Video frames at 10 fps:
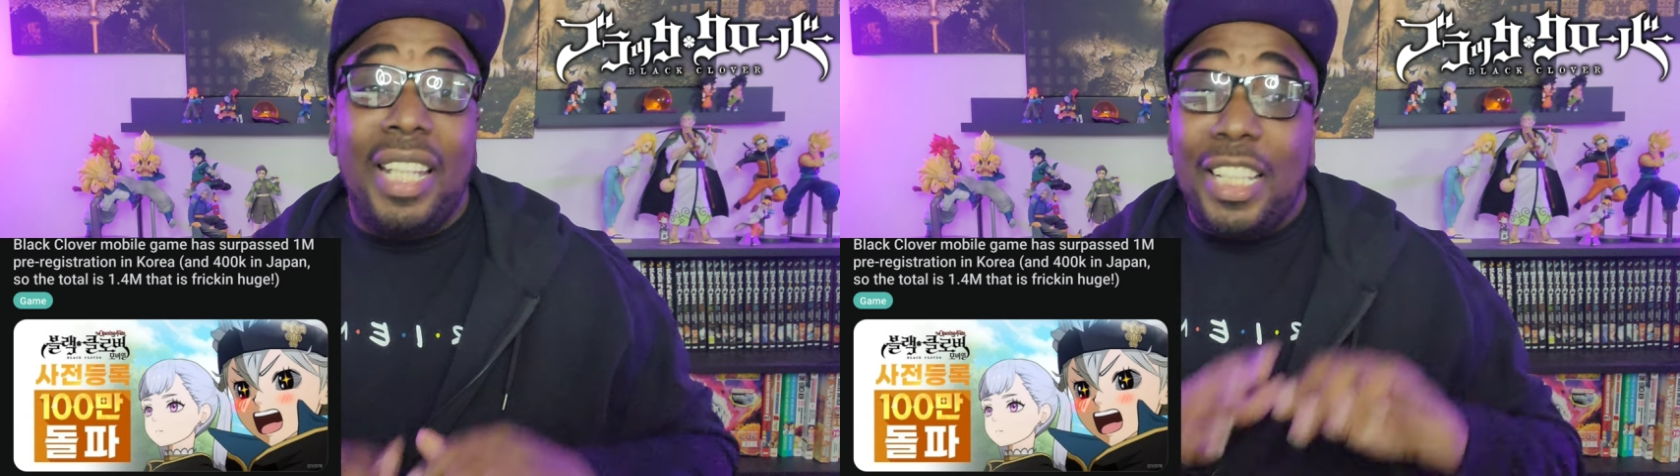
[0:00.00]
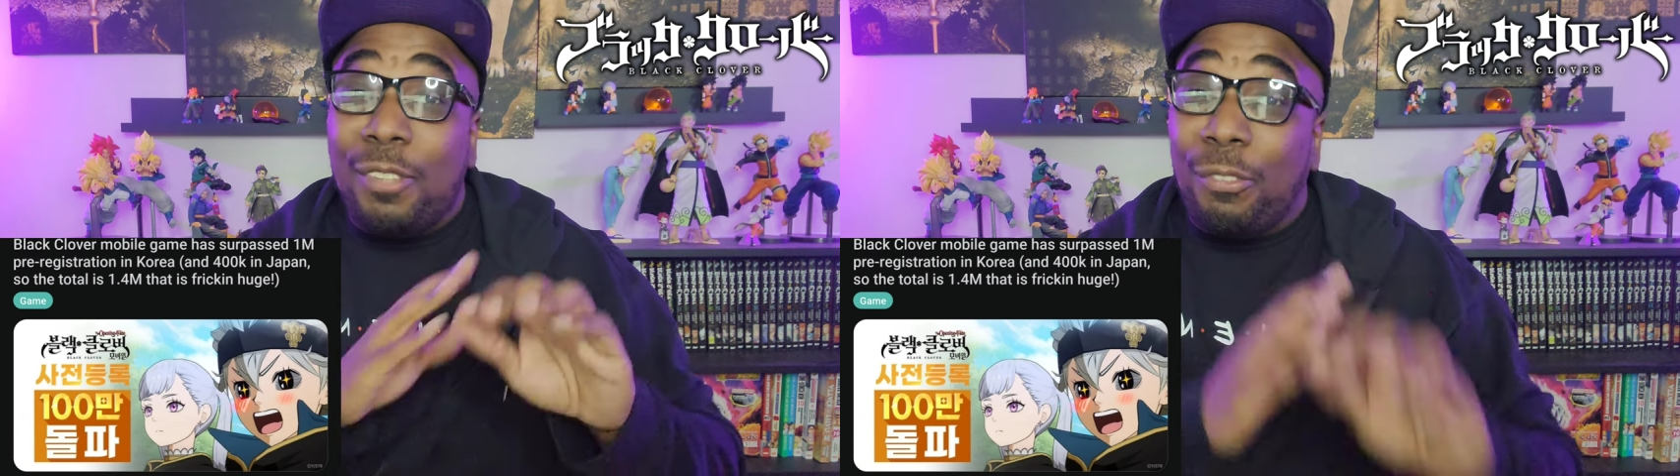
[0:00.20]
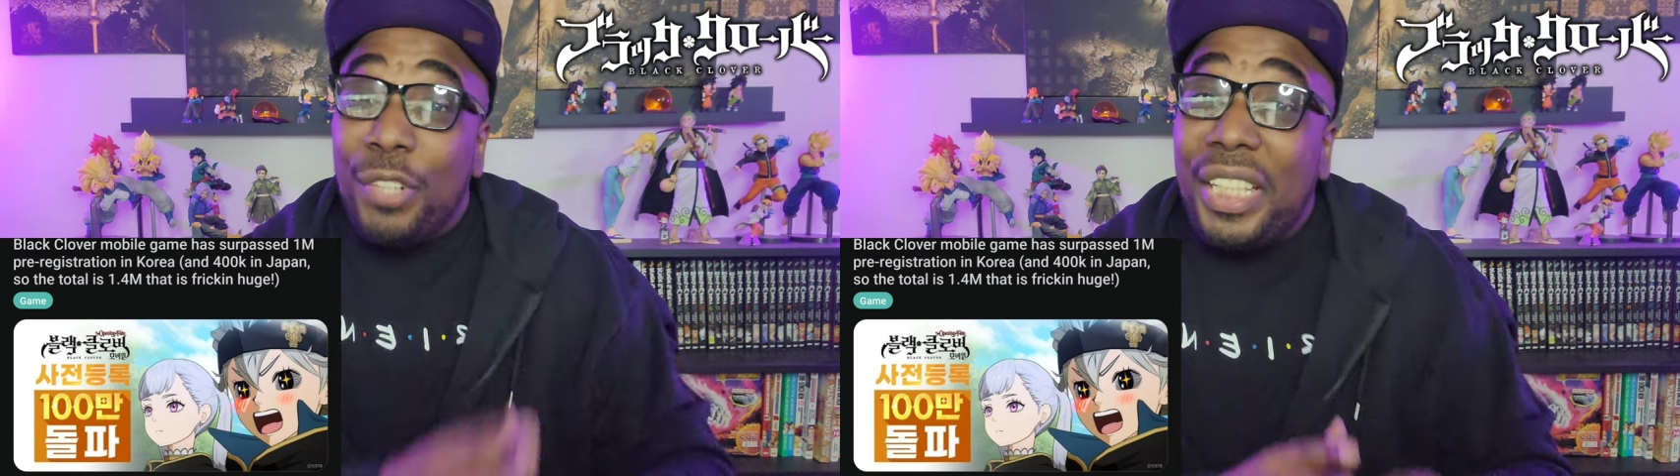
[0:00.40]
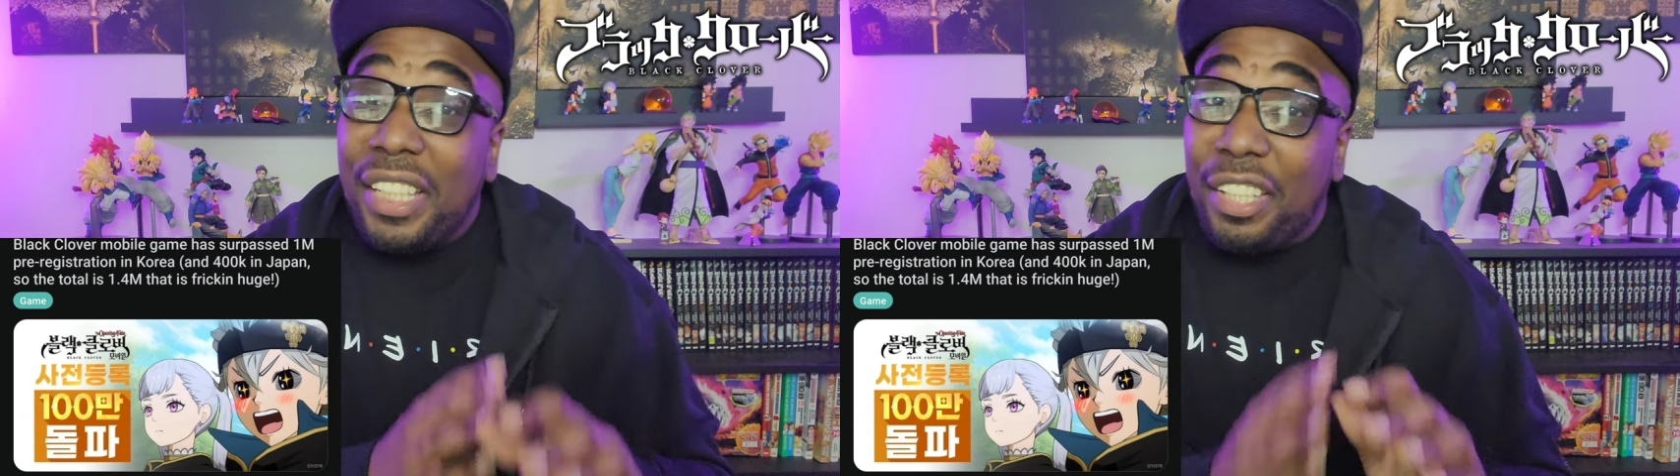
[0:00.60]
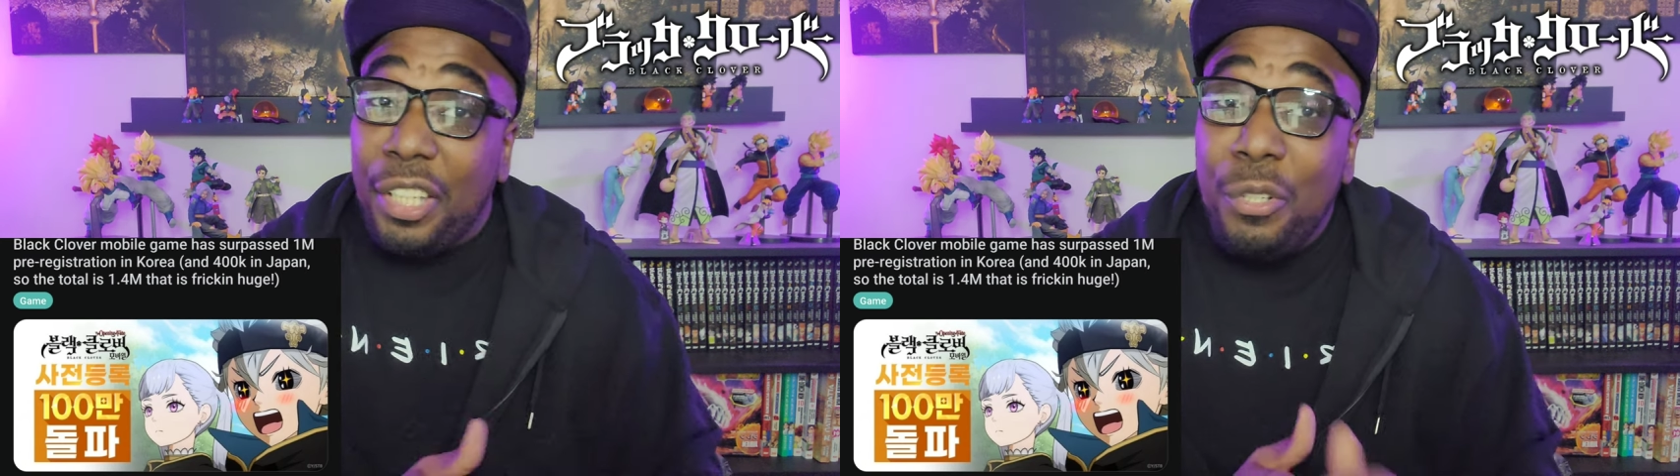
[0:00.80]
It's
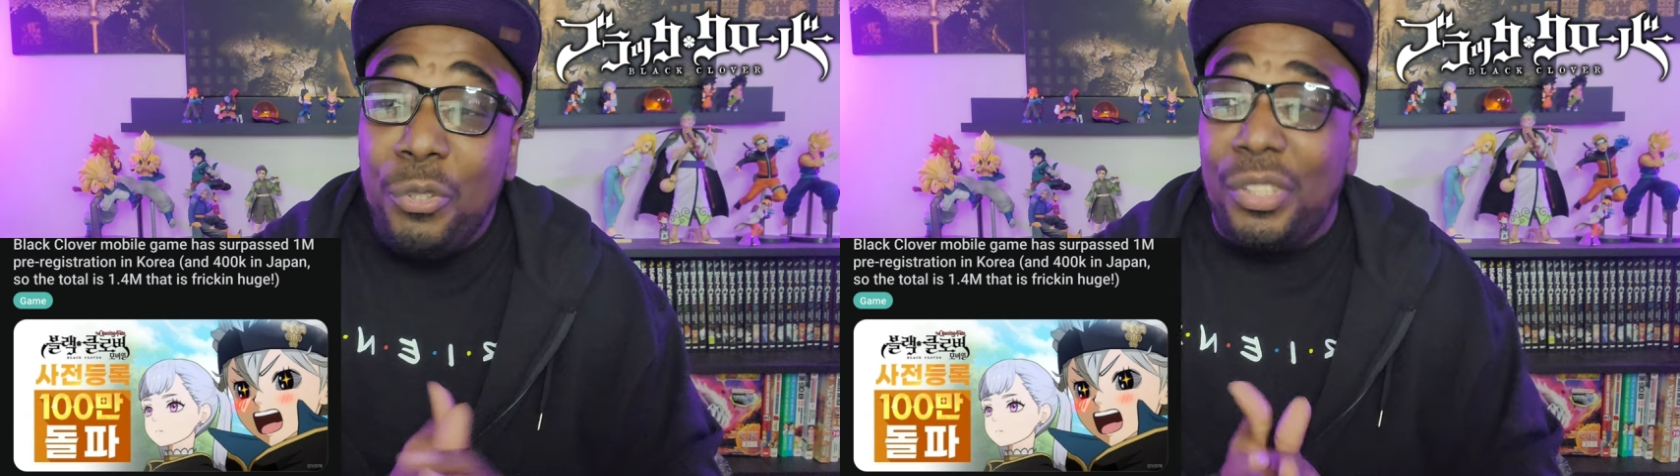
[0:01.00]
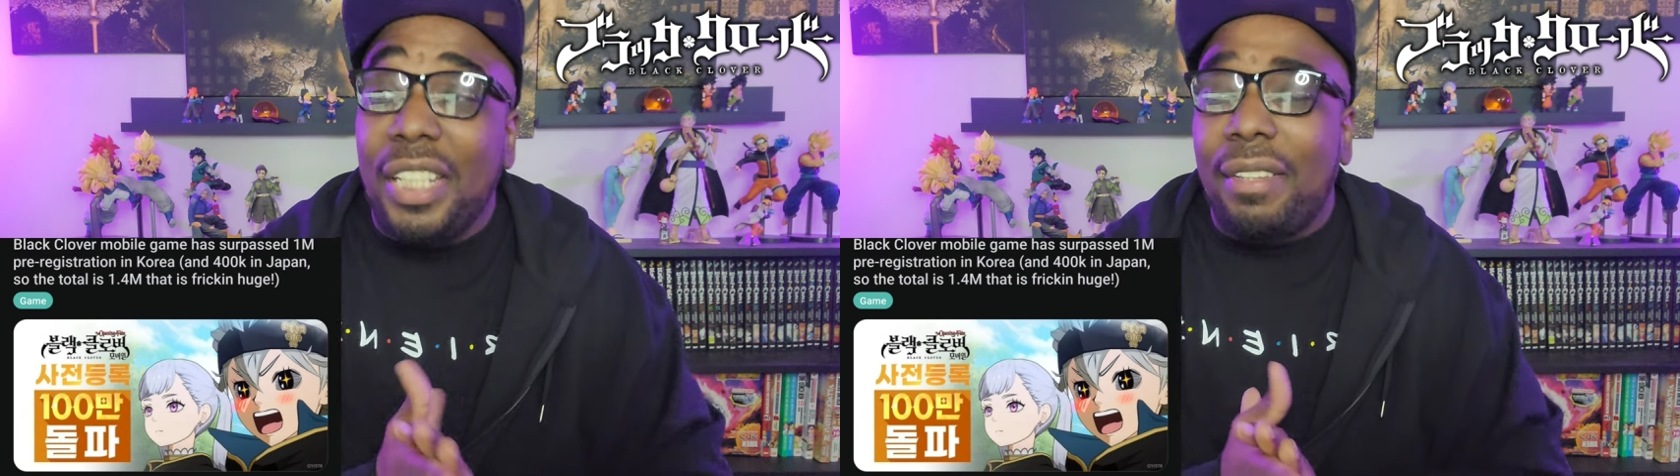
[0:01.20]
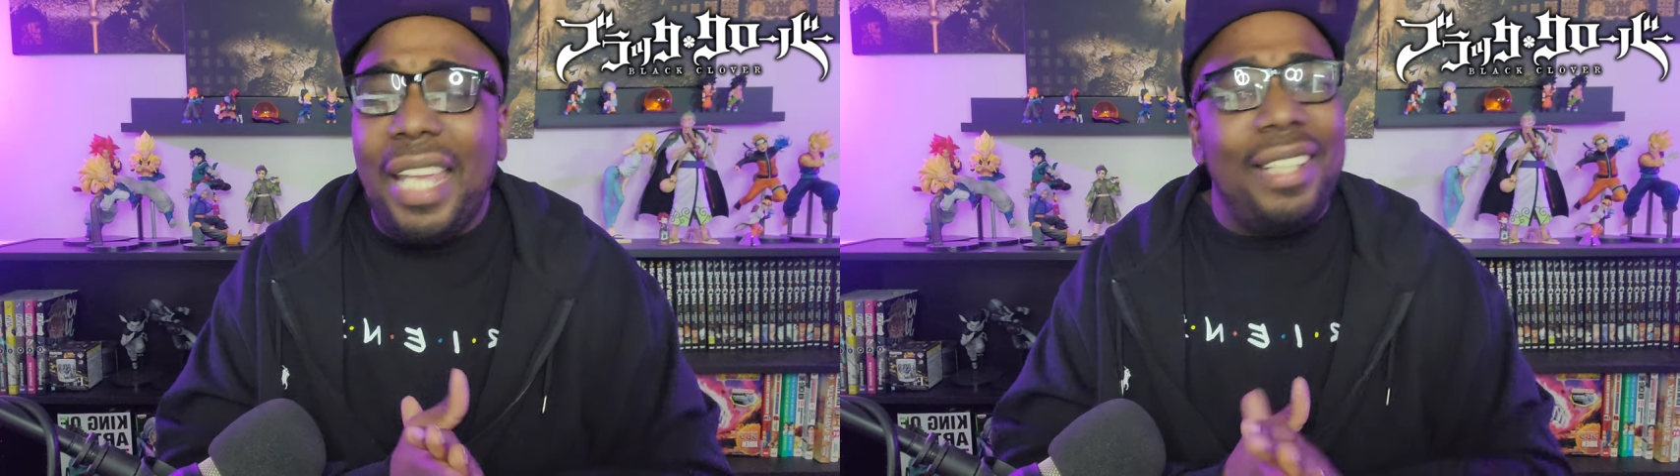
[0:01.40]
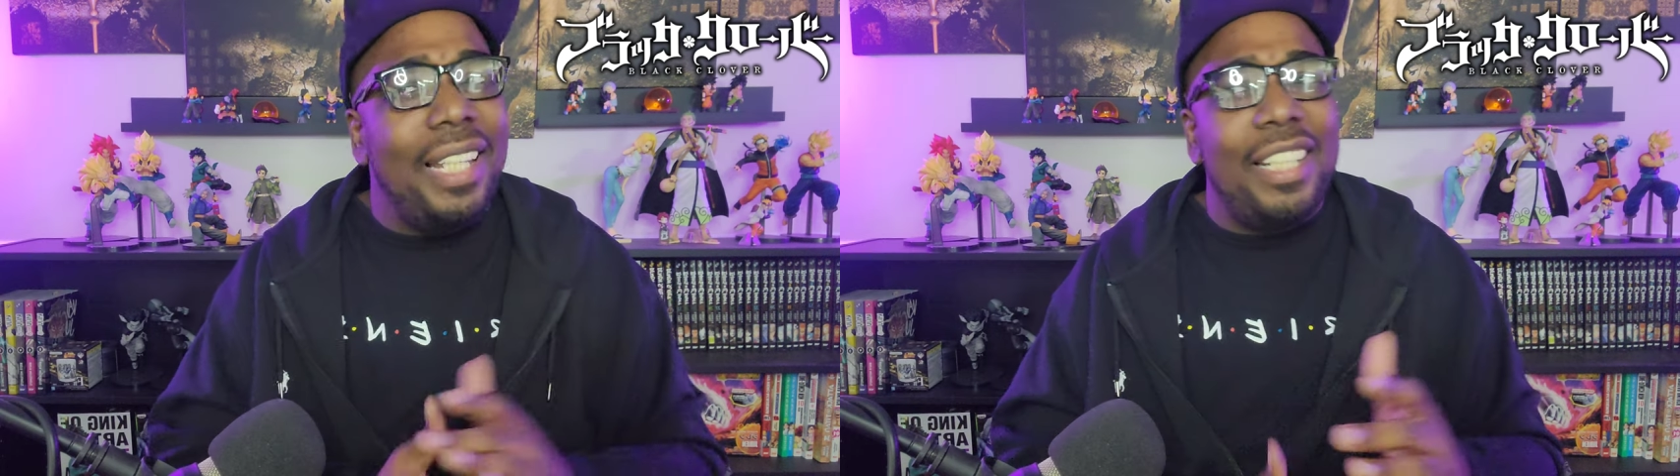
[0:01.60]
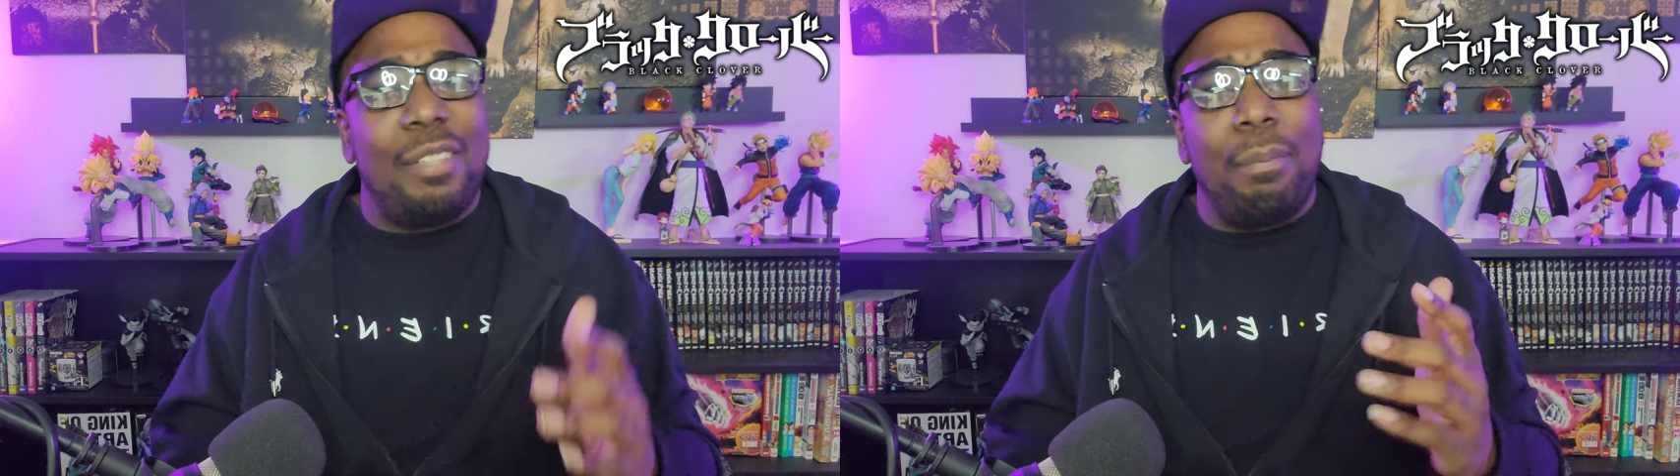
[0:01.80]
freaking huge. To think
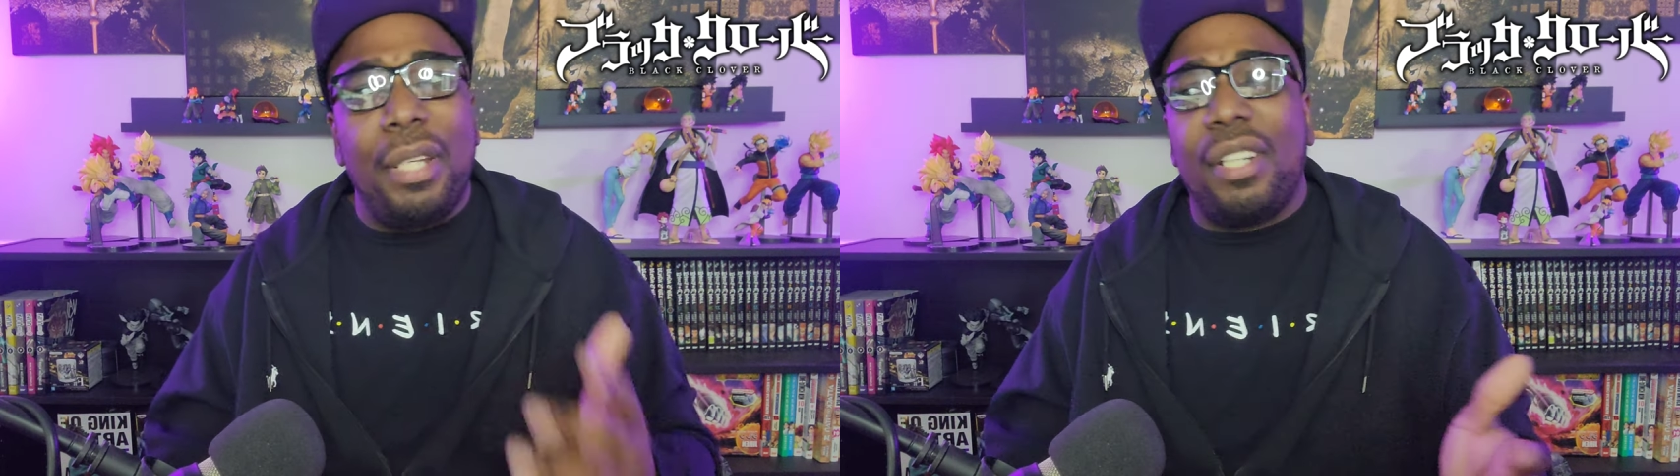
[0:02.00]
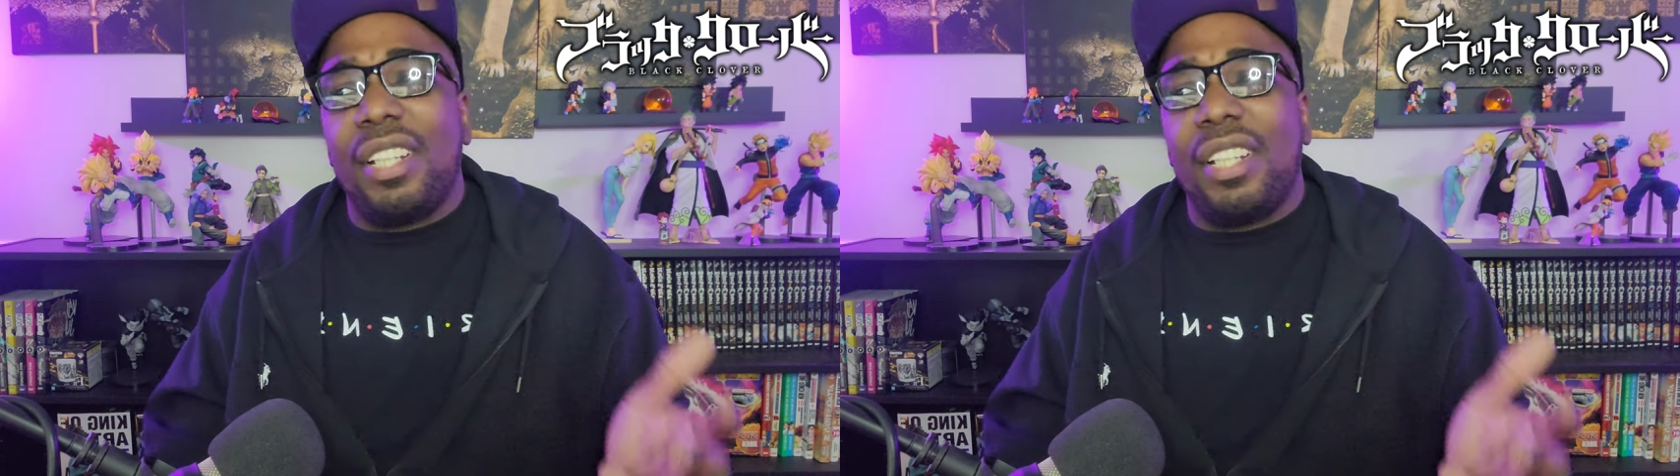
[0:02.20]
that it's bigger